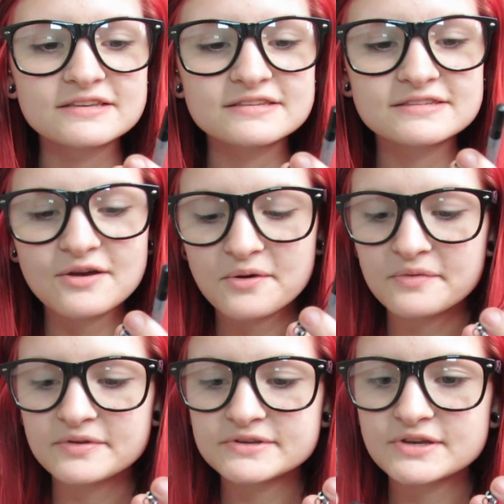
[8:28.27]

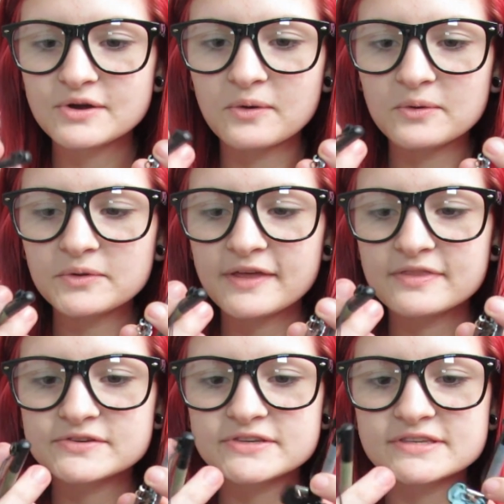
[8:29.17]
So there's a gold and
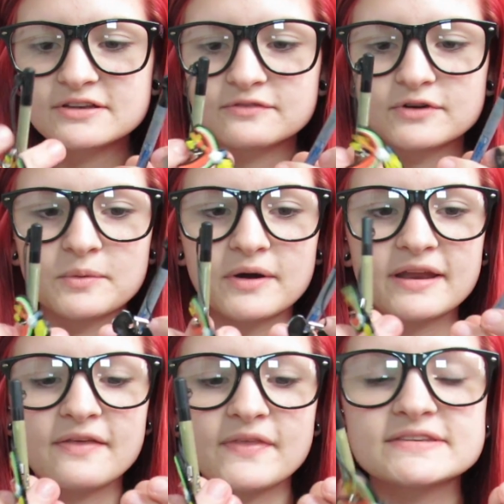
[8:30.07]
there's a silver
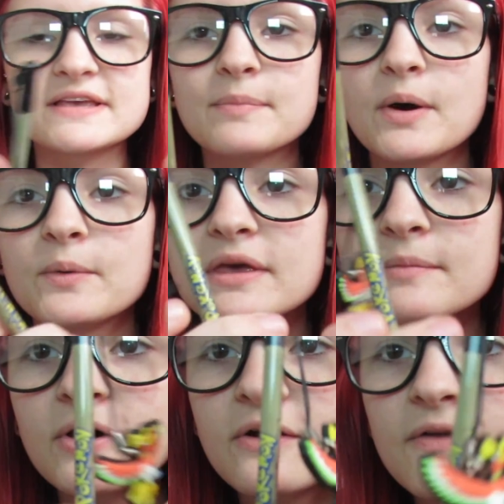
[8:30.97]
one, and they say
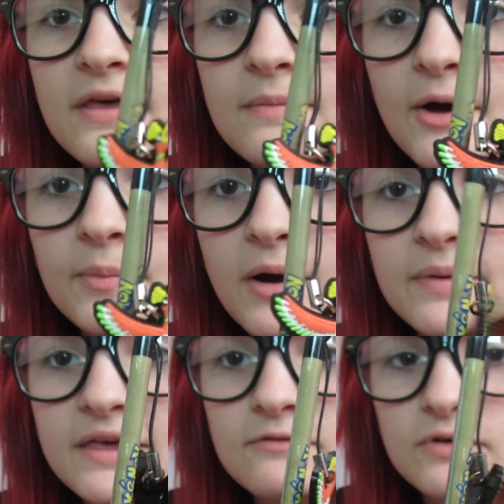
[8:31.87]
Pokemon on them. I'll
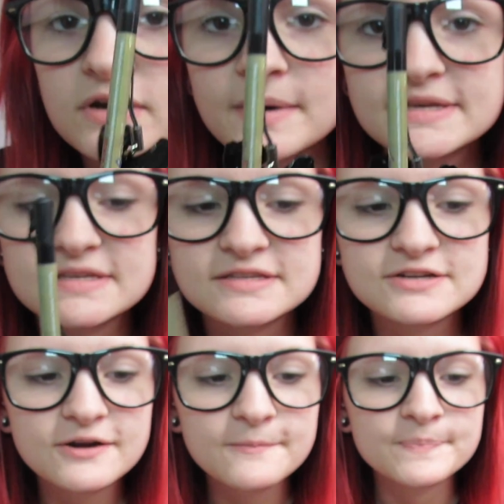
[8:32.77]
probably give one to my
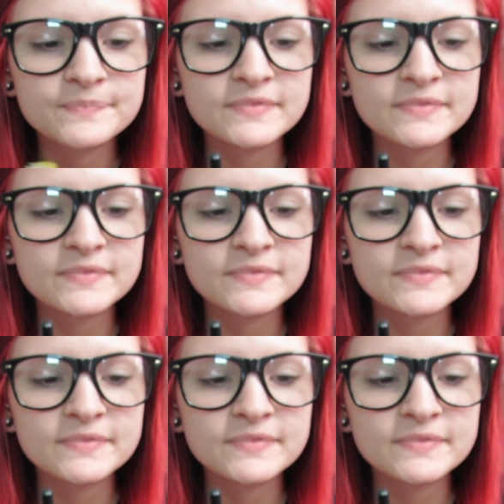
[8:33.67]
sister.